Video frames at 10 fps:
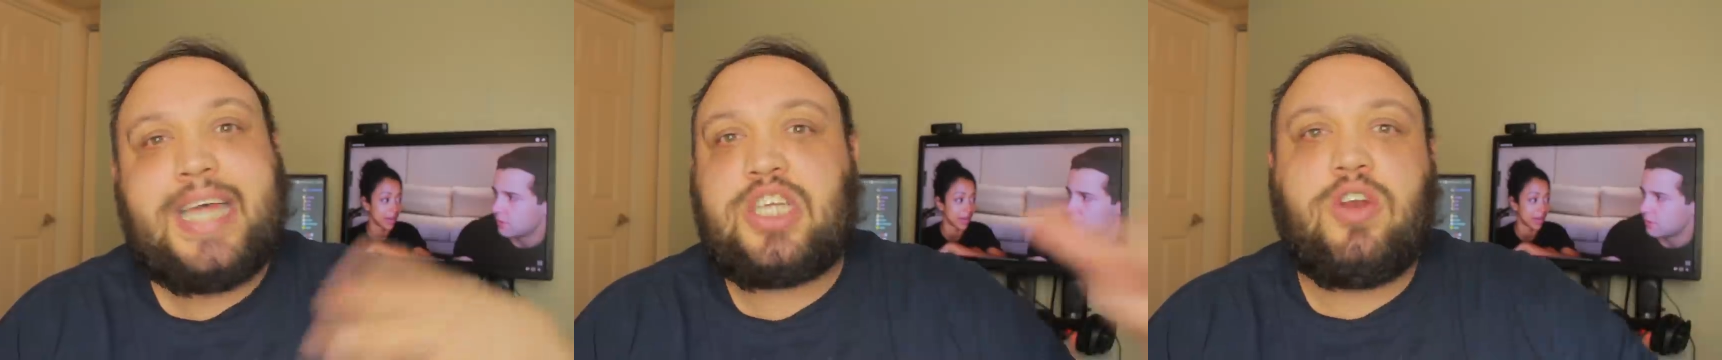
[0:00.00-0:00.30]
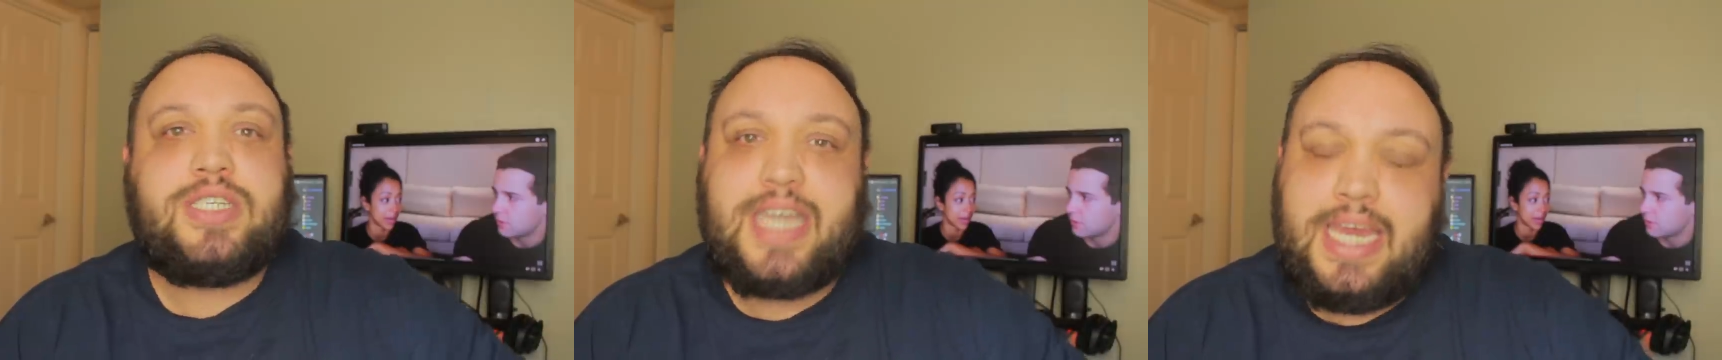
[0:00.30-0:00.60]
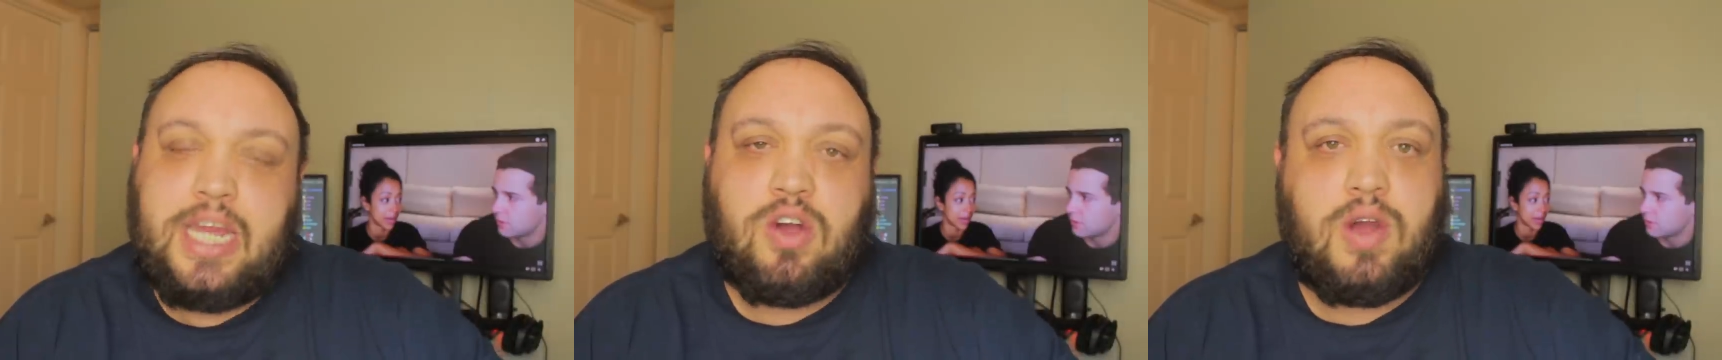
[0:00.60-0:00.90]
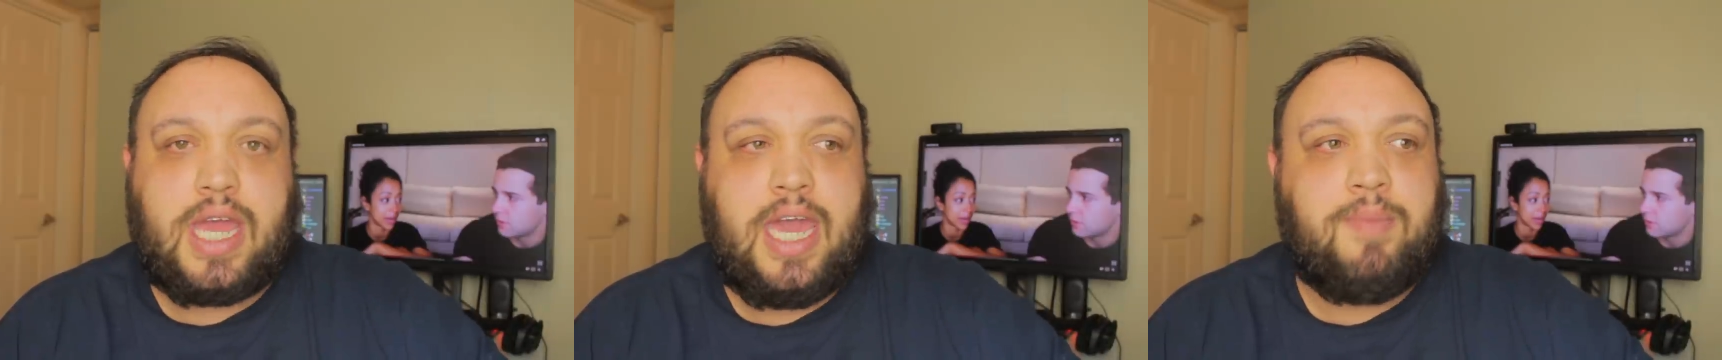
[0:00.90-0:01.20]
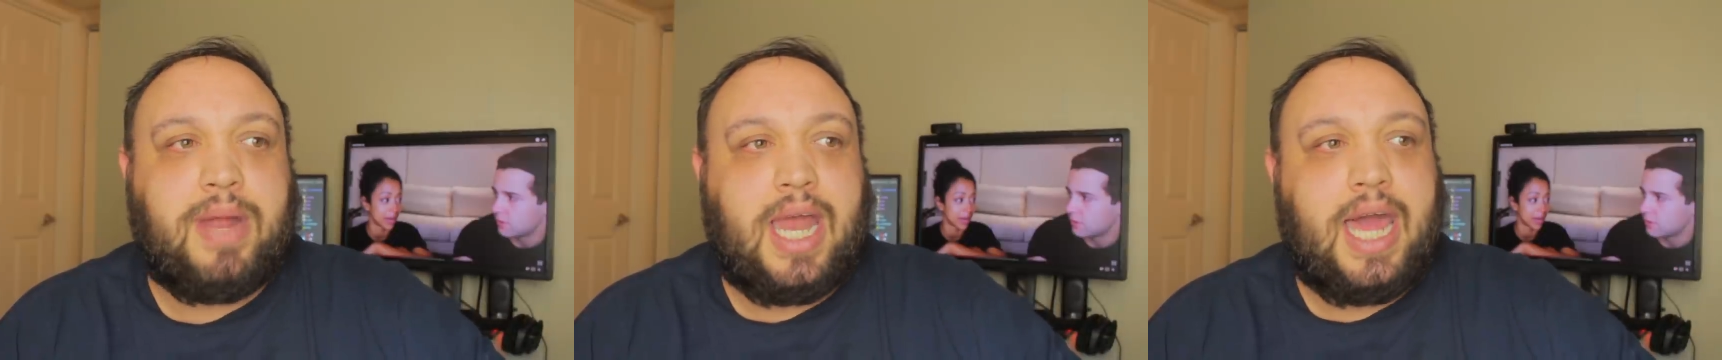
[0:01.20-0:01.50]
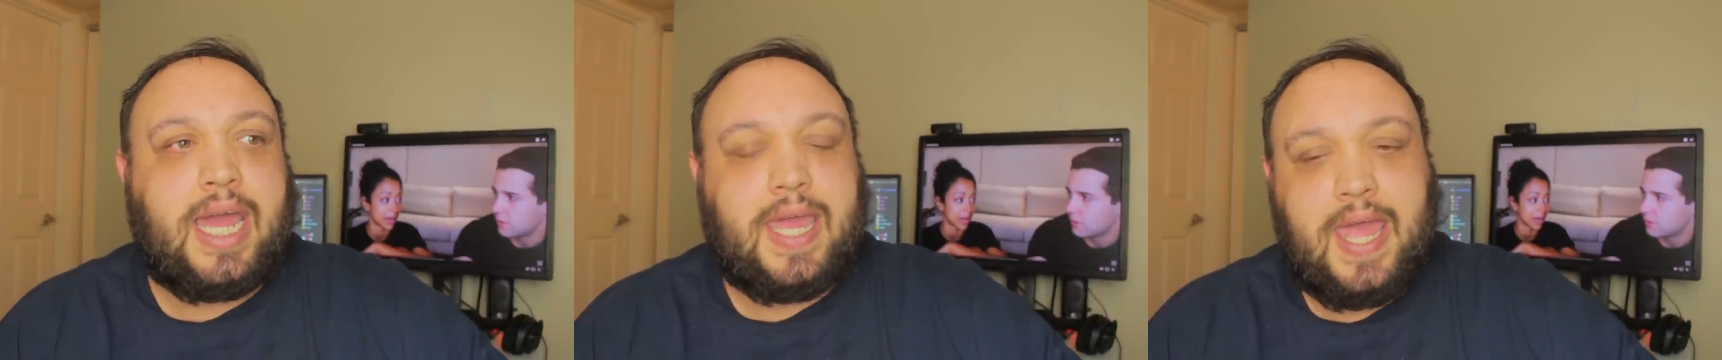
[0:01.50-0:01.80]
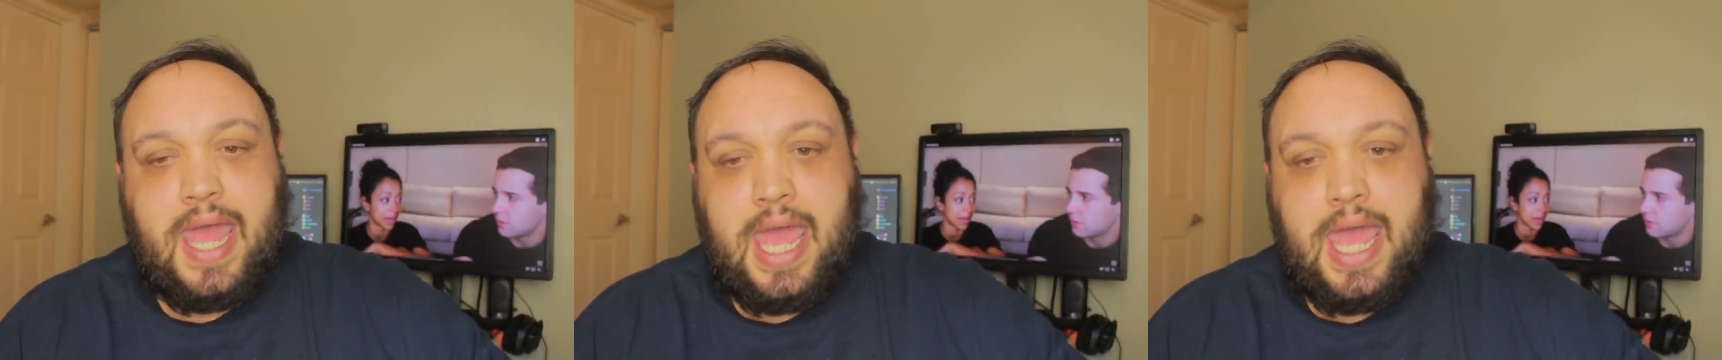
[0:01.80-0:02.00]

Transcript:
Speaker 1: I started dating her again, but like,